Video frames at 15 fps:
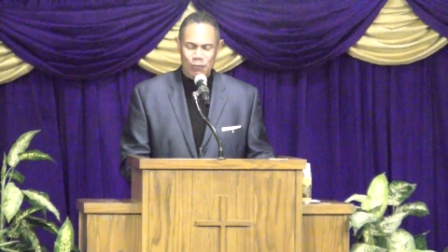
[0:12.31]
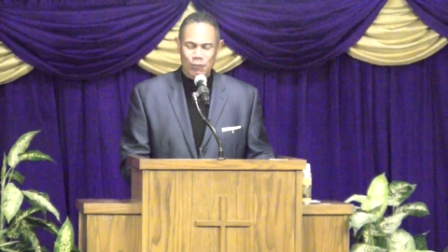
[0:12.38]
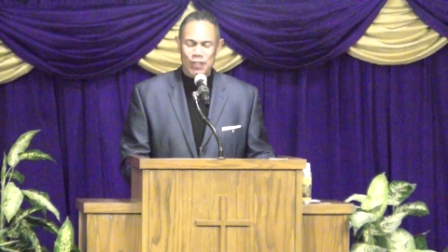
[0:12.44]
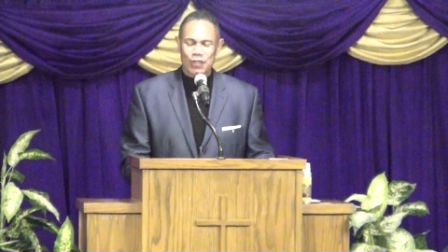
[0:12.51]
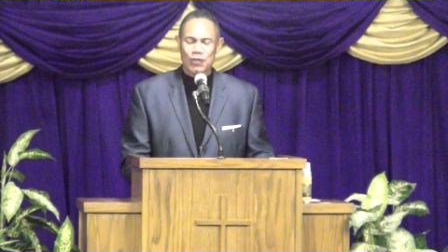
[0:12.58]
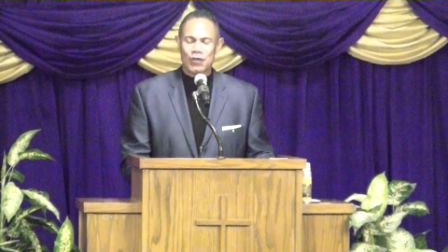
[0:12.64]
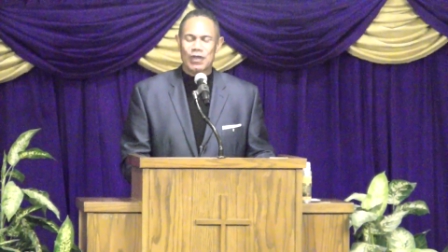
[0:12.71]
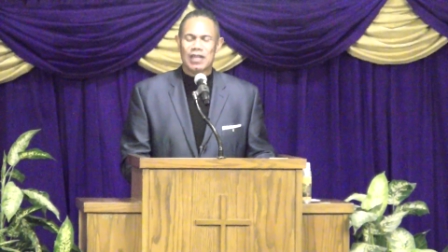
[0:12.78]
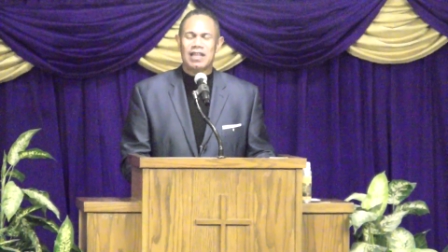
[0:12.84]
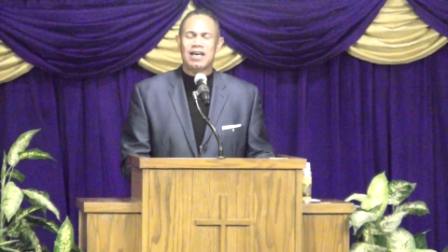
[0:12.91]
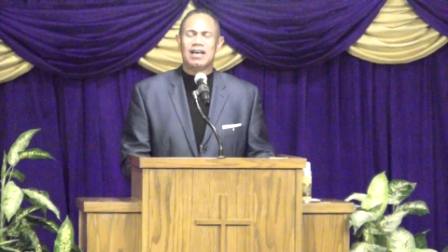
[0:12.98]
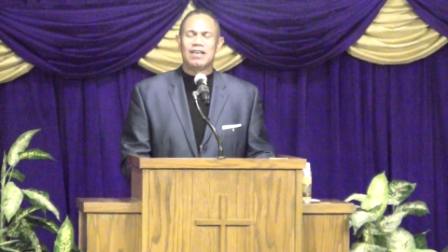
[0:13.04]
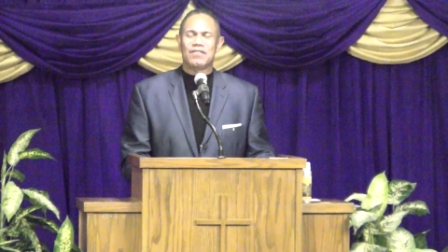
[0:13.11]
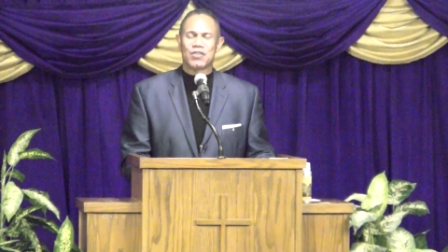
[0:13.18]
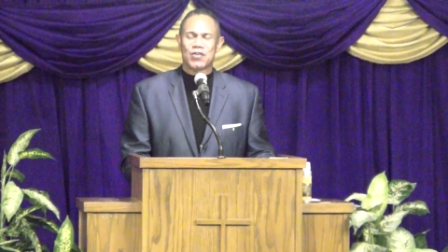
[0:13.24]
With your
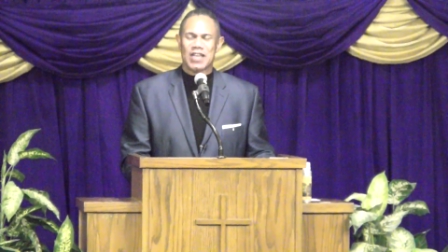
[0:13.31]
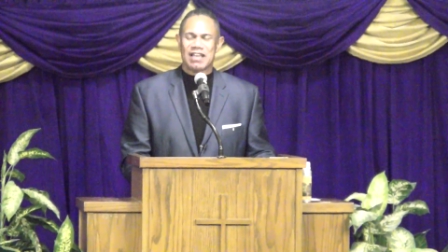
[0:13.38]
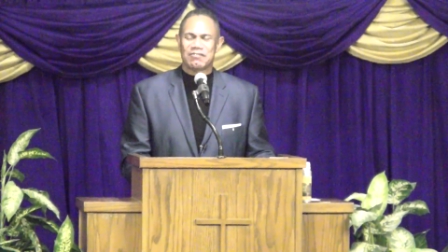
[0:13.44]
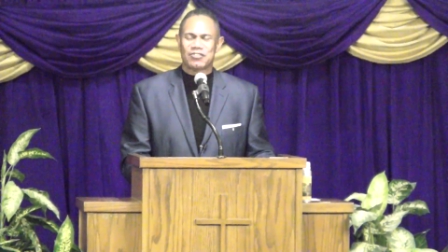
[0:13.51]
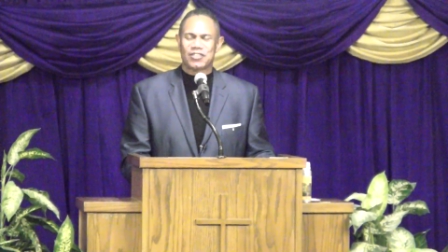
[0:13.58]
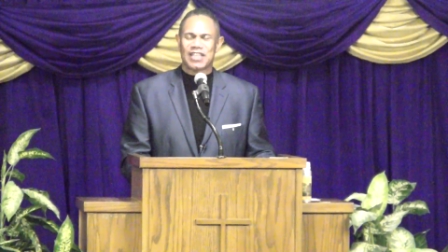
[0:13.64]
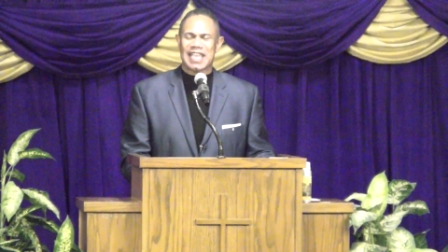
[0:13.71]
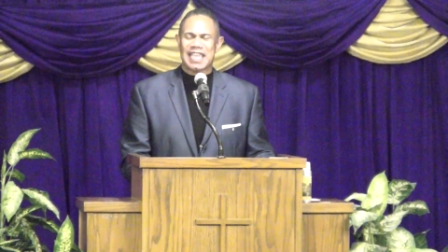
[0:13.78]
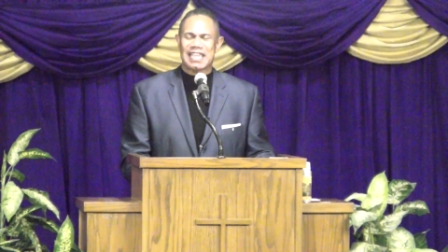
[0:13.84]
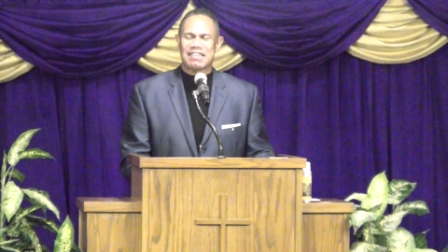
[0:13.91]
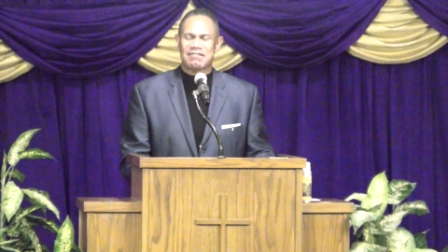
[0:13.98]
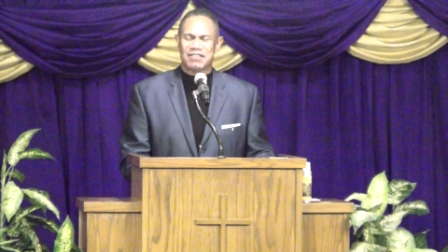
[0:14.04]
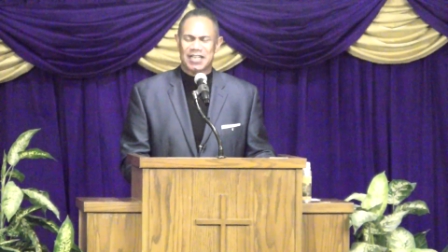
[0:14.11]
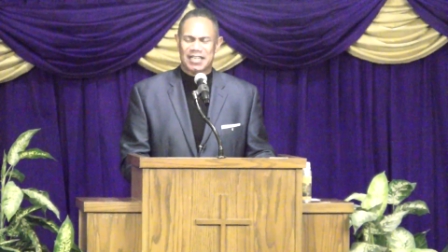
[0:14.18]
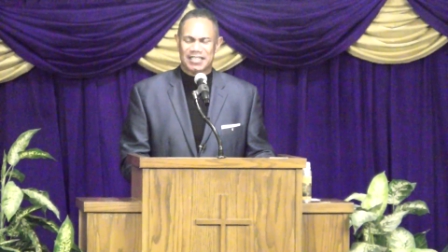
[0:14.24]
love, you have
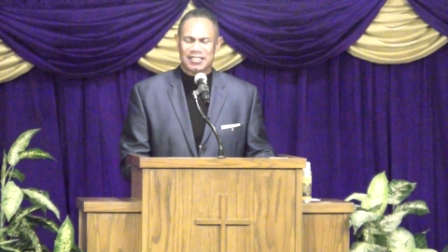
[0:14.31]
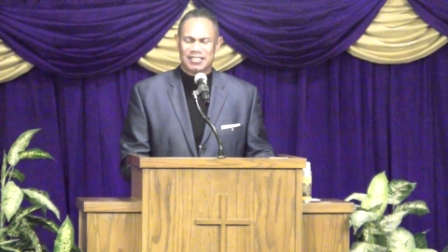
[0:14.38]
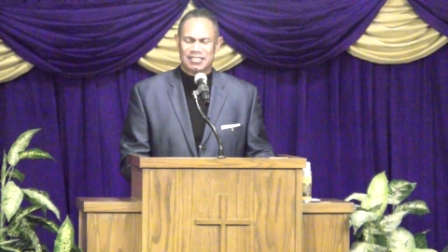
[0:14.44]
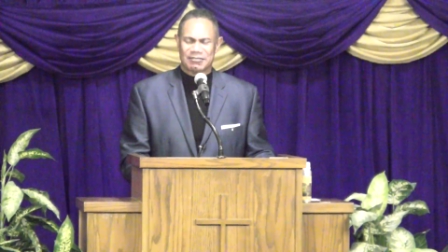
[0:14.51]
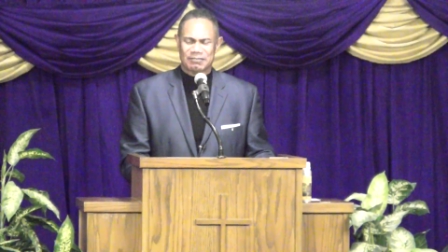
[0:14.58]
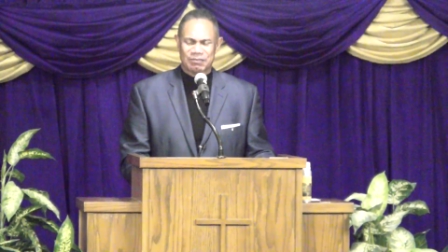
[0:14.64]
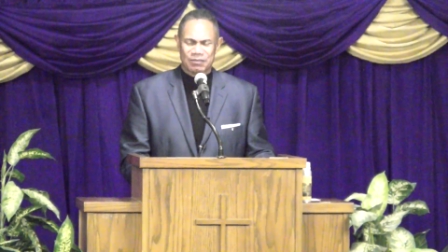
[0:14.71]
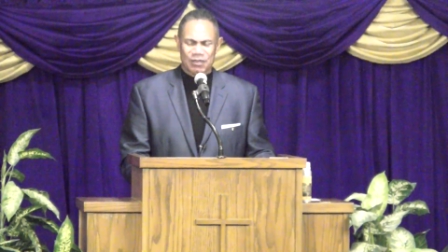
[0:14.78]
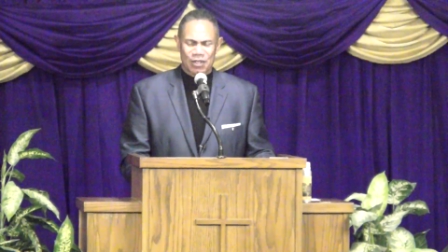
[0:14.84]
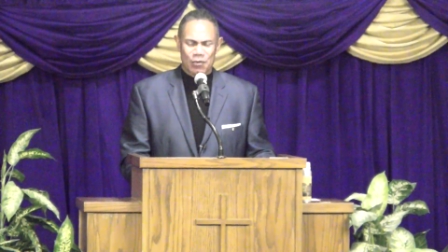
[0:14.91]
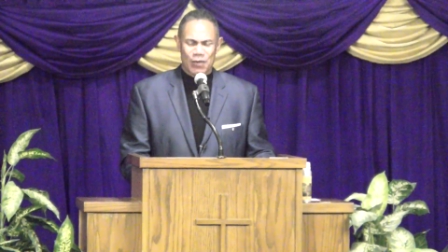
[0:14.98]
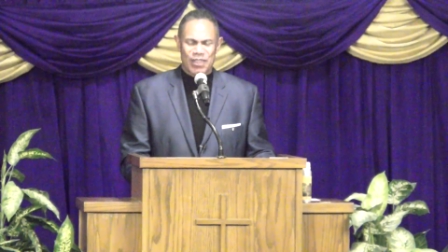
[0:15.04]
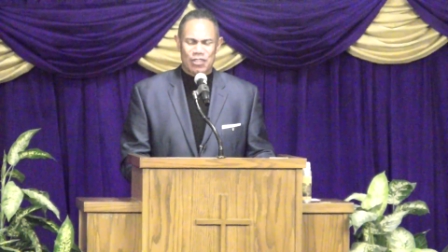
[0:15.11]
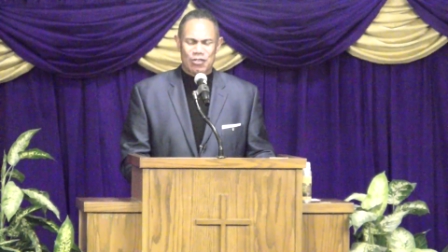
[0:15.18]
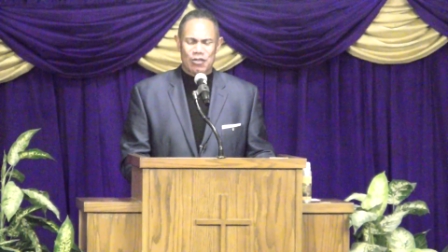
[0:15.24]
saved us.
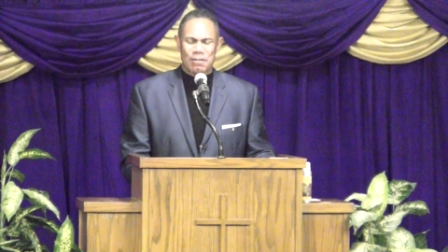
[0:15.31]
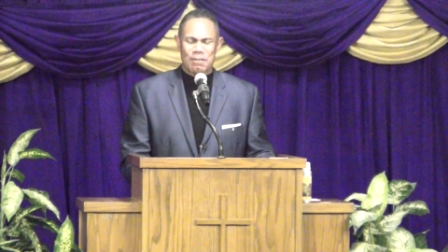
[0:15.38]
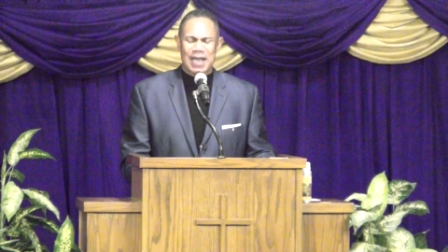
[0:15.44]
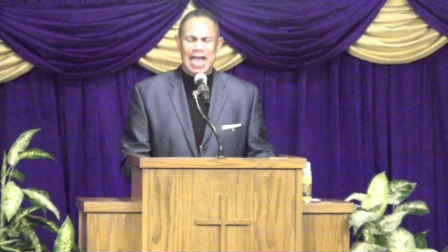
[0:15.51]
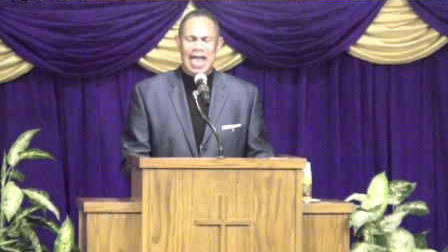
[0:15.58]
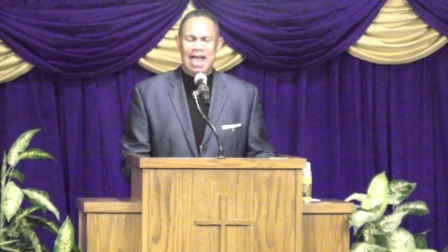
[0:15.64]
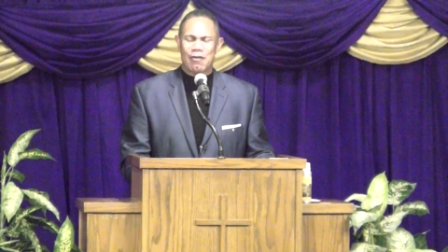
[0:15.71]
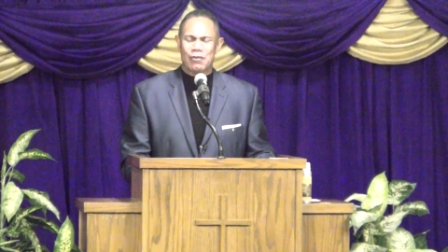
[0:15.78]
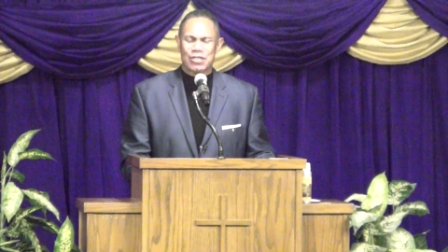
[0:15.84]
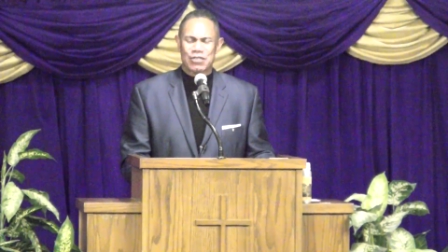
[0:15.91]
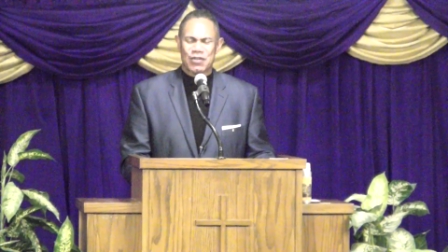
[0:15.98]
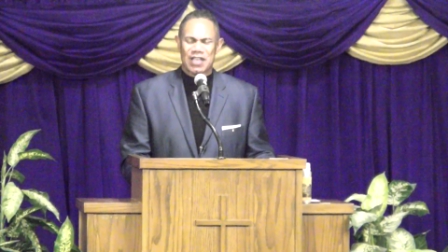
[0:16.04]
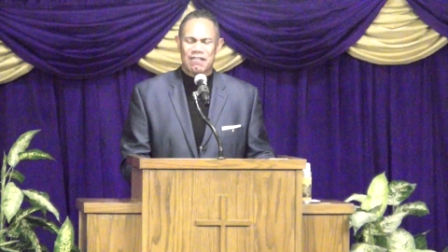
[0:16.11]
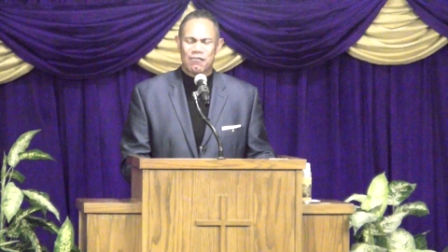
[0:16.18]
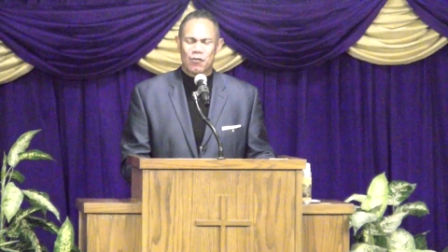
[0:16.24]
With your power,
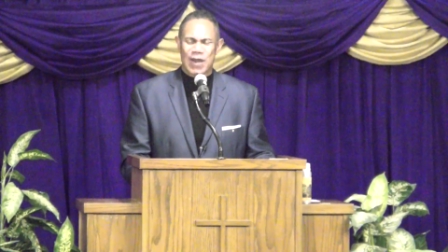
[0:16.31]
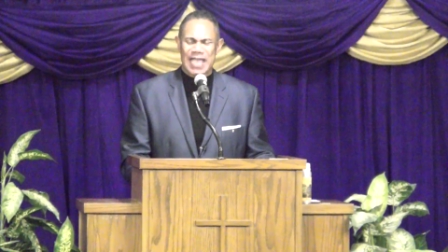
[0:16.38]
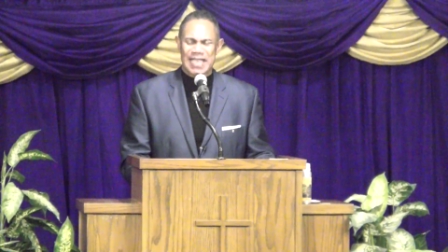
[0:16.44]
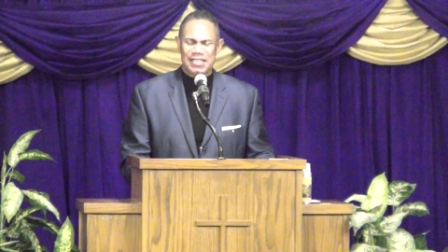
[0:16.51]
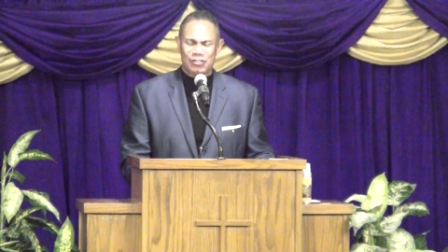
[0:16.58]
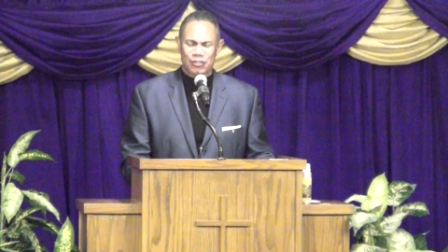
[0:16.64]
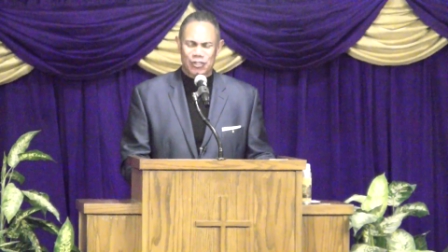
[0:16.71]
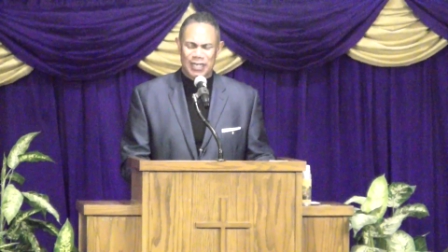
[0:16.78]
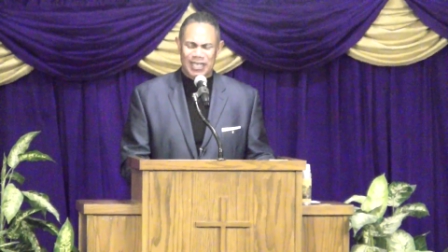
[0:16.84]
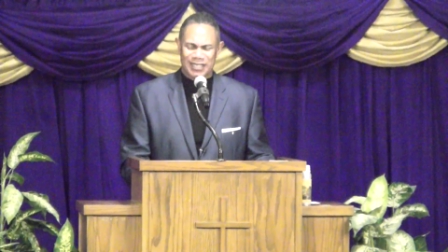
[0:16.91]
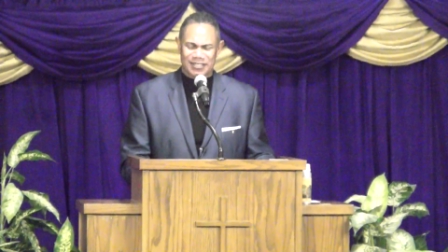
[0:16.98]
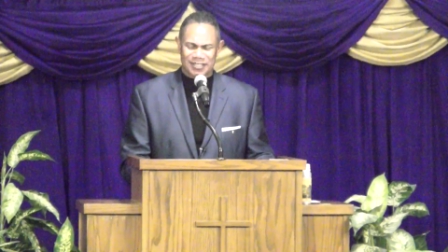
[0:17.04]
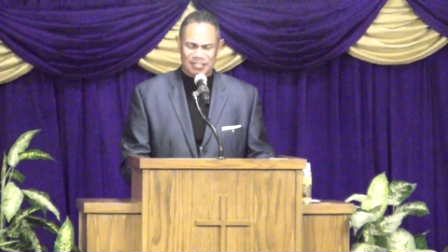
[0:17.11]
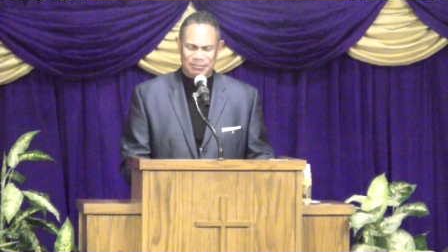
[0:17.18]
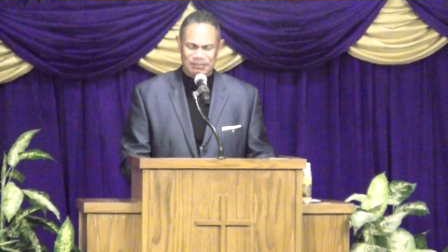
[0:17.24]
you have raised
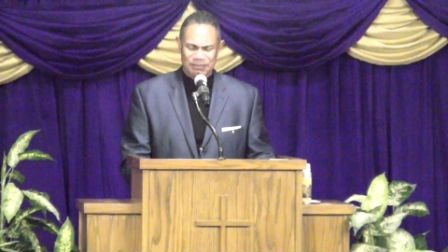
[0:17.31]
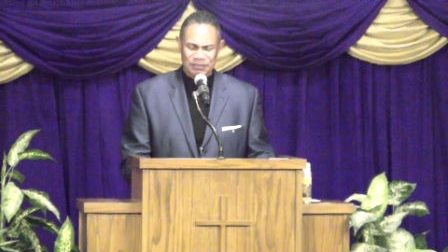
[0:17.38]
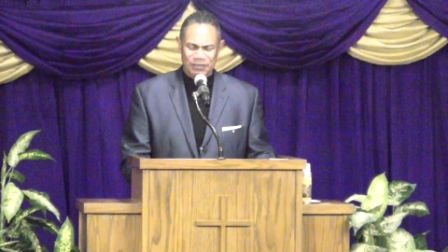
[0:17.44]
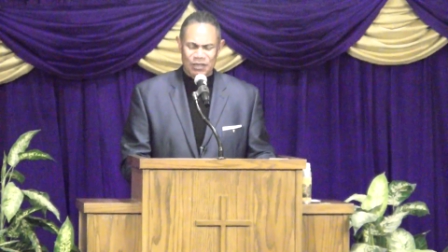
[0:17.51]
us.